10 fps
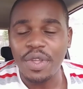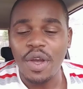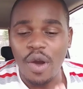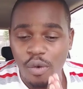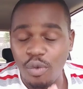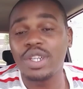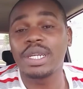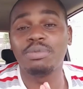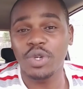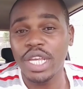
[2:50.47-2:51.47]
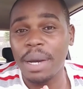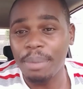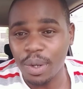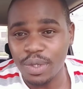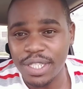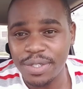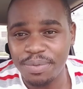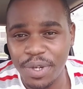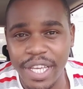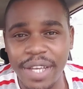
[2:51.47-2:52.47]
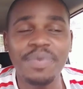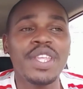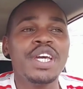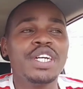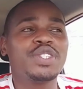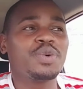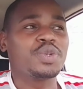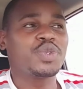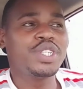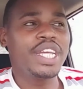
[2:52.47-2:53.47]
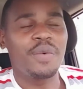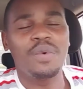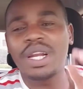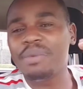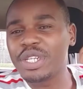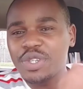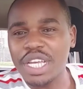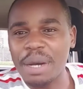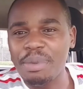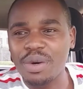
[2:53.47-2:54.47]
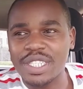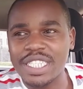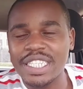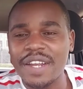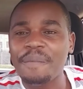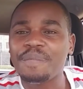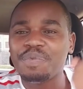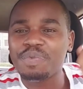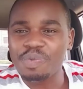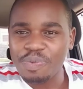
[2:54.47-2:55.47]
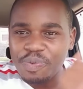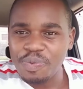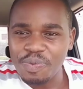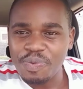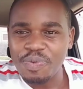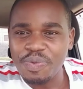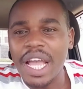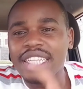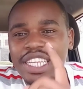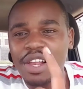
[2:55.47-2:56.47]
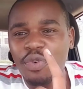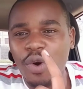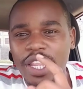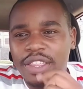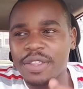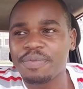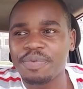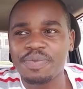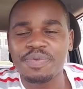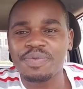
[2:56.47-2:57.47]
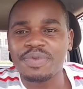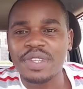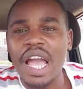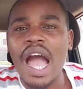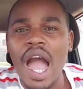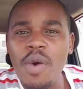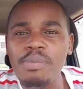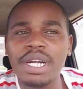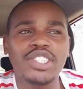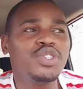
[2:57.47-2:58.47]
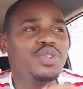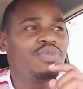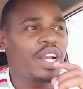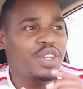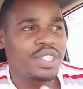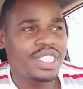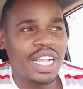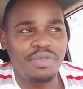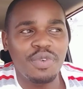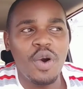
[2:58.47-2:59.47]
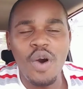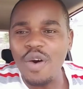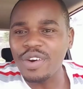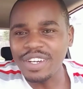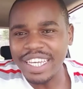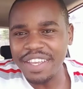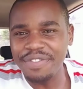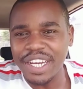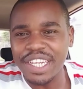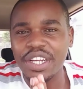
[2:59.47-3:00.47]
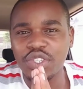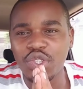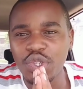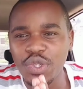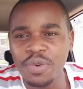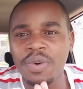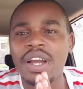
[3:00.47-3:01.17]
of what I'm talking about. Okay, so today, what am I talking about? self worth. How much do you value yourself? Or even, do you